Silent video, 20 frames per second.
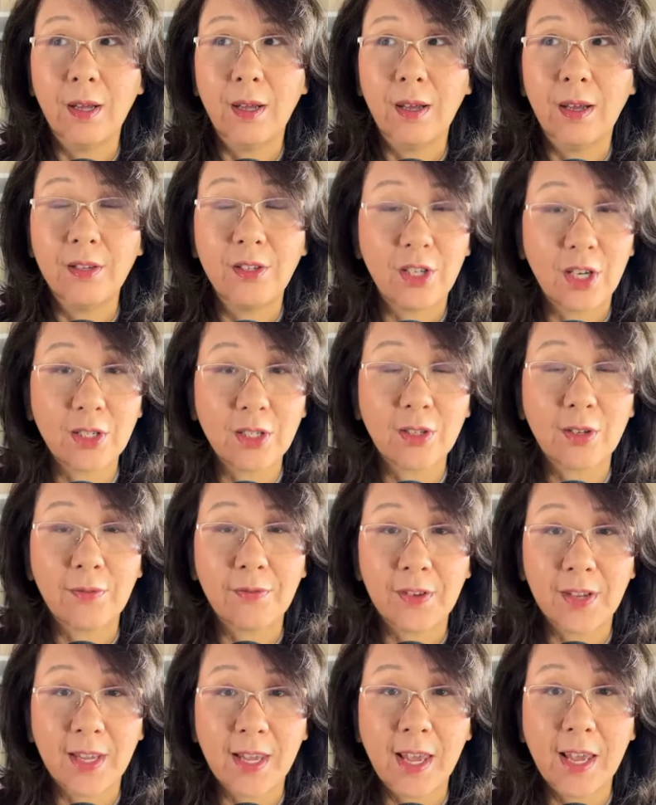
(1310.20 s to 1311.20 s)
a
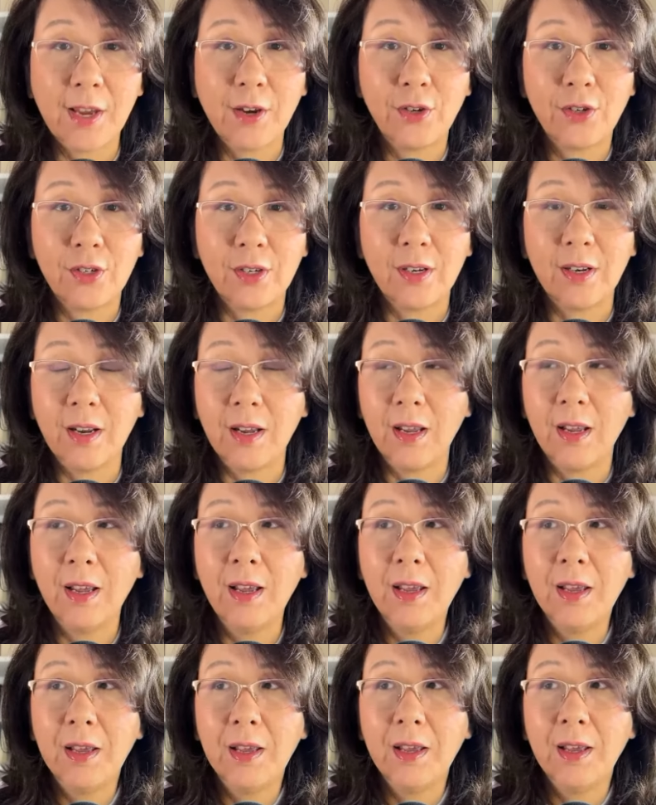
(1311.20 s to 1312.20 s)
justification
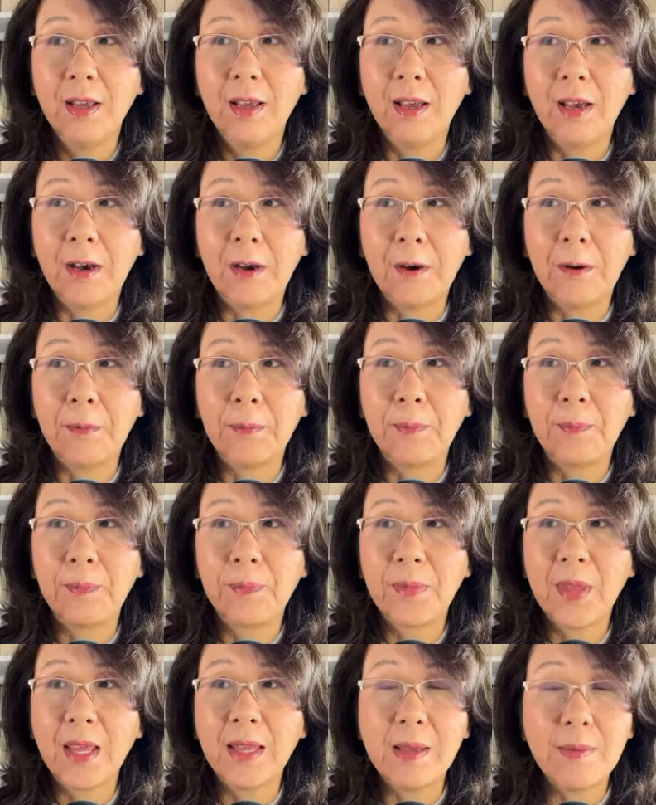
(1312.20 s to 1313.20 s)

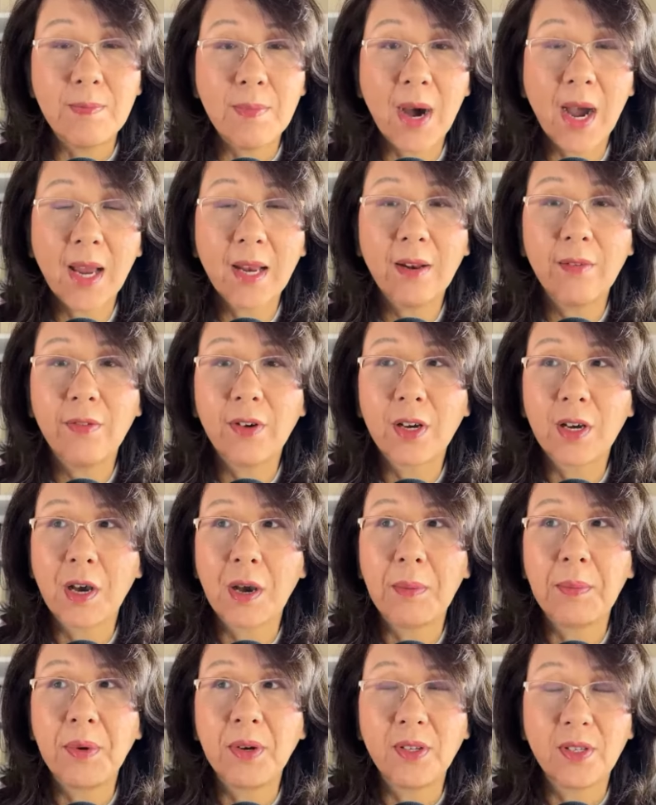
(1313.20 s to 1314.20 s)
in the mind of a
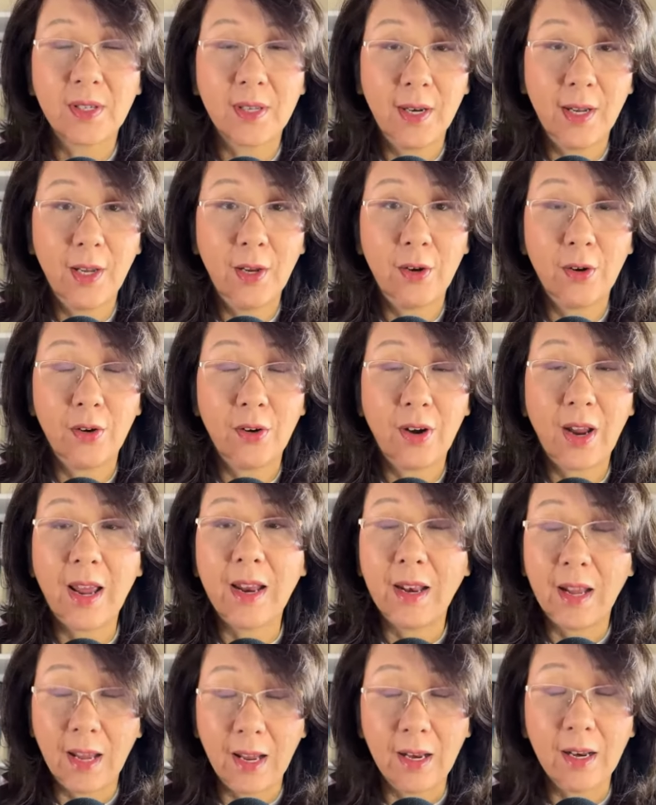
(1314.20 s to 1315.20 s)
communist leader
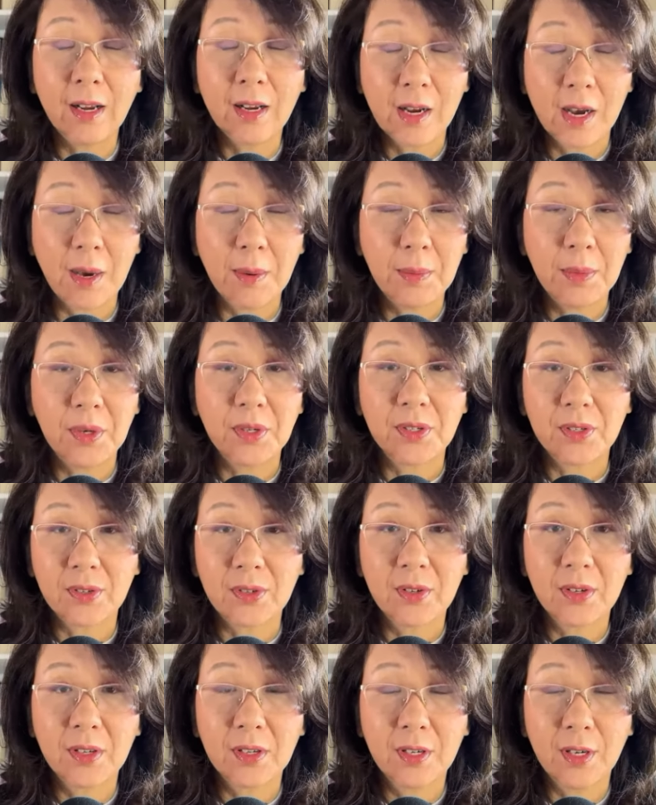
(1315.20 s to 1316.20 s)
and in a
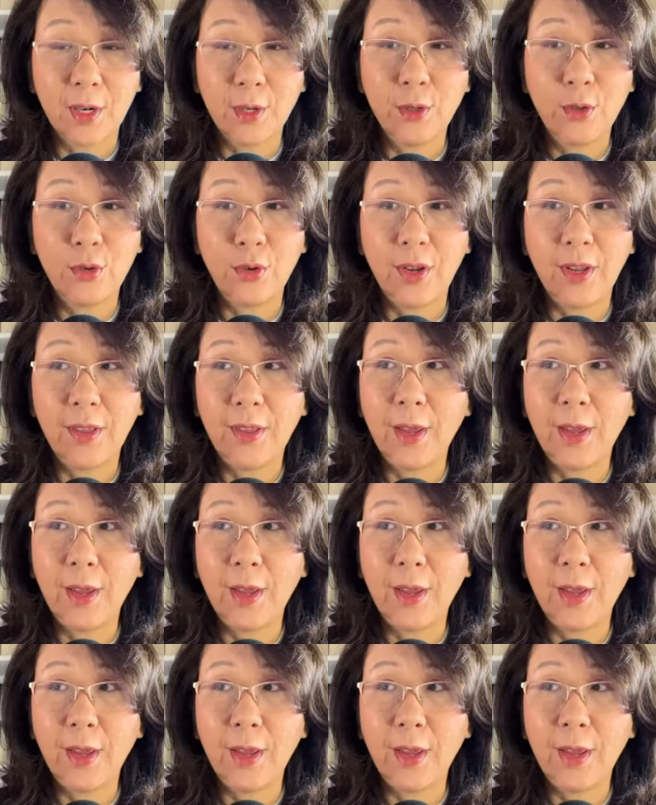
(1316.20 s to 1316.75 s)
communist country.